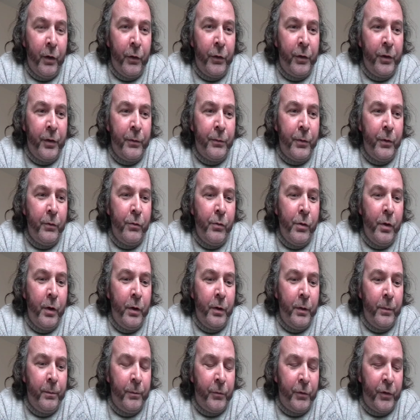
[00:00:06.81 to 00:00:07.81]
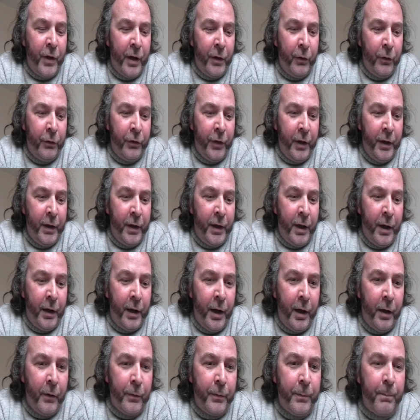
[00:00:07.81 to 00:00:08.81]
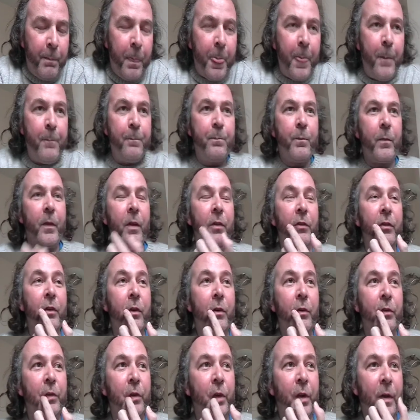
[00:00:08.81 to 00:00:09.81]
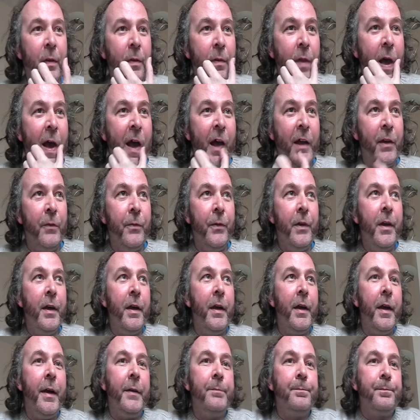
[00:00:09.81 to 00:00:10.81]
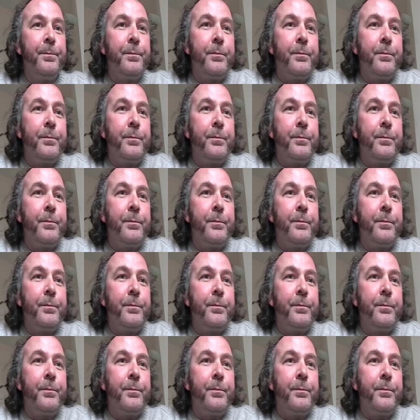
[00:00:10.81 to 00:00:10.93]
the different channels that you can have, there's also IVA,